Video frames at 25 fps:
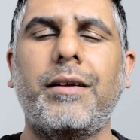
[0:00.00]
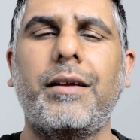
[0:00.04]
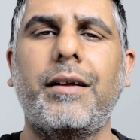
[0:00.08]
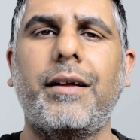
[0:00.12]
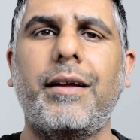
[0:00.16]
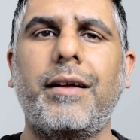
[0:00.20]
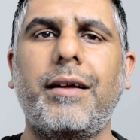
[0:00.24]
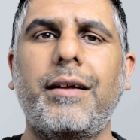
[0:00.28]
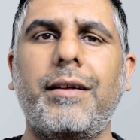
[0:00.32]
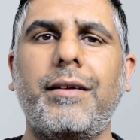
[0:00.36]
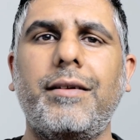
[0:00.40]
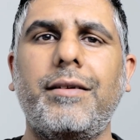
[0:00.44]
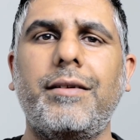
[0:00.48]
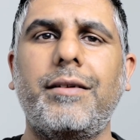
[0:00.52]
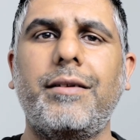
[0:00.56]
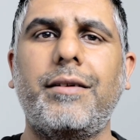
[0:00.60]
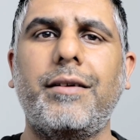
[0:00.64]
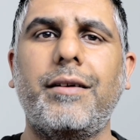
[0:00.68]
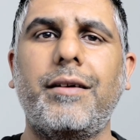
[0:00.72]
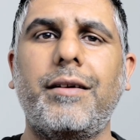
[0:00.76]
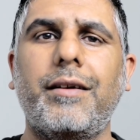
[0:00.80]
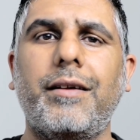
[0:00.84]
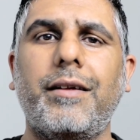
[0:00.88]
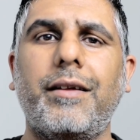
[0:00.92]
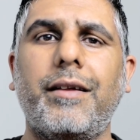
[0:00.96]
and
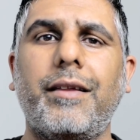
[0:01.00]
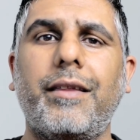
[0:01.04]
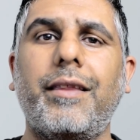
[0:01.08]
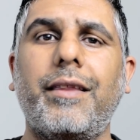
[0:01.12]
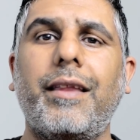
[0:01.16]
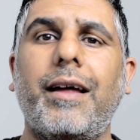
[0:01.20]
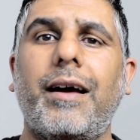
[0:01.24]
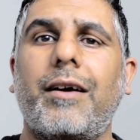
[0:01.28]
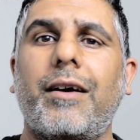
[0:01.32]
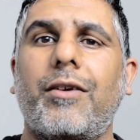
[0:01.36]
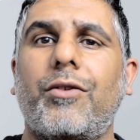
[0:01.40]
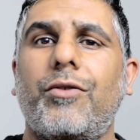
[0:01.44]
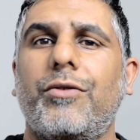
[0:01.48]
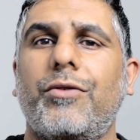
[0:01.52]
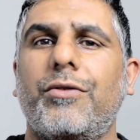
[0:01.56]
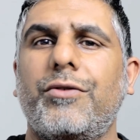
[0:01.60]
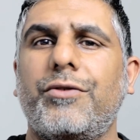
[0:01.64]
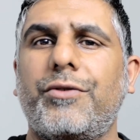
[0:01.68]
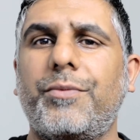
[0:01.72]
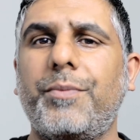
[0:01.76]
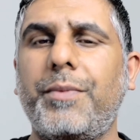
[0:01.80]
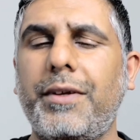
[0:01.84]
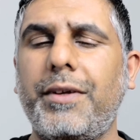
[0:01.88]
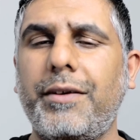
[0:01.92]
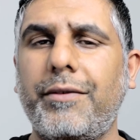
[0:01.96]
that
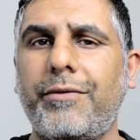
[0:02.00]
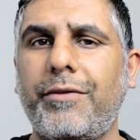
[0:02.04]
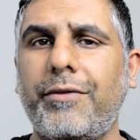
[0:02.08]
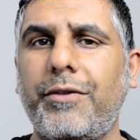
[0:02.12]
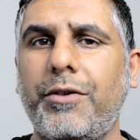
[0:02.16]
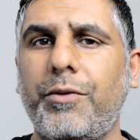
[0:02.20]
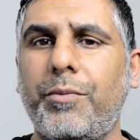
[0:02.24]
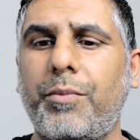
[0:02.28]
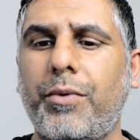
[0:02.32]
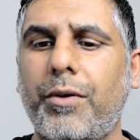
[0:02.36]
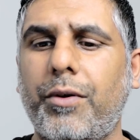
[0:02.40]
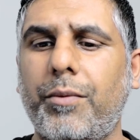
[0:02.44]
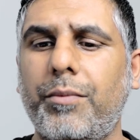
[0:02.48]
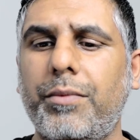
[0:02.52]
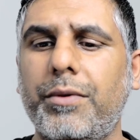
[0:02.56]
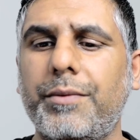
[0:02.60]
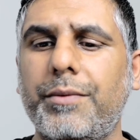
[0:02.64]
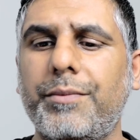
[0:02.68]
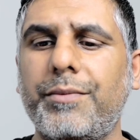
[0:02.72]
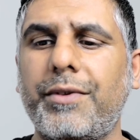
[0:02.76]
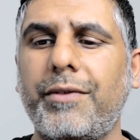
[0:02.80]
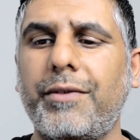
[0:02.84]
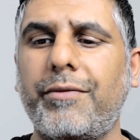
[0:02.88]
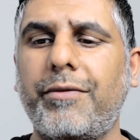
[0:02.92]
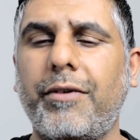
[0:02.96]
caused me a few
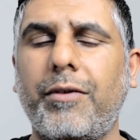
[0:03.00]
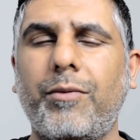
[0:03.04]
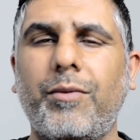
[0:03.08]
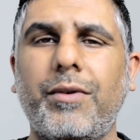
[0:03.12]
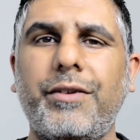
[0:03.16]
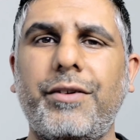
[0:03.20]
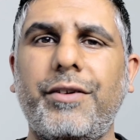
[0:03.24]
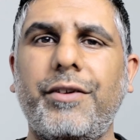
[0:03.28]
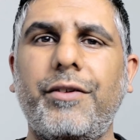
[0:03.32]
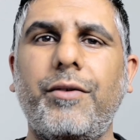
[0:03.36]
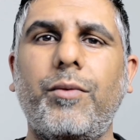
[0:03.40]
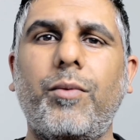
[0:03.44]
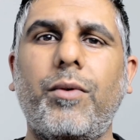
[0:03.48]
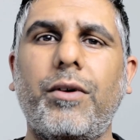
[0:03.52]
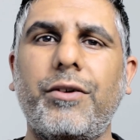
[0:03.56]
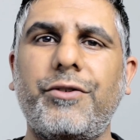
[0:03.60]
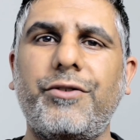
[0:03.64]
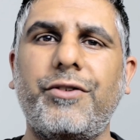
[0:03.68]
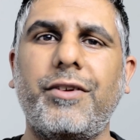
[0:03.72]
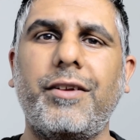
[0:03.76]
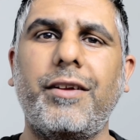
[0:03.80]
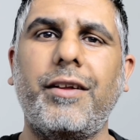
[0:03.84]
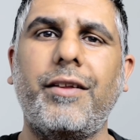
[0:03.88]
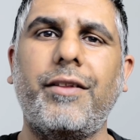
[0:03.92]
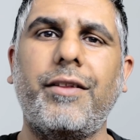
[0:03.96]
problems. If I wanted to
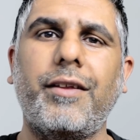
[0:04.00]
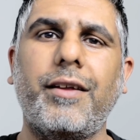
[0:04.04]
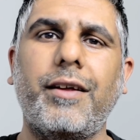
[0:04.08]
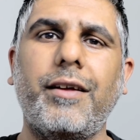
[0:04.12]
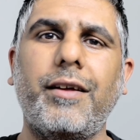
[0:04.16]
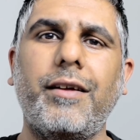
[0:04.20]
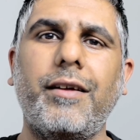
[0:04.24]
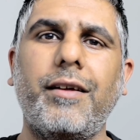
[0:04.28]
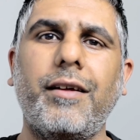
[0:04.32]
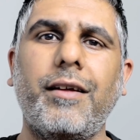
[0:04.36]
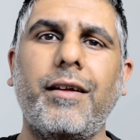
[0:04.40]
watch anything,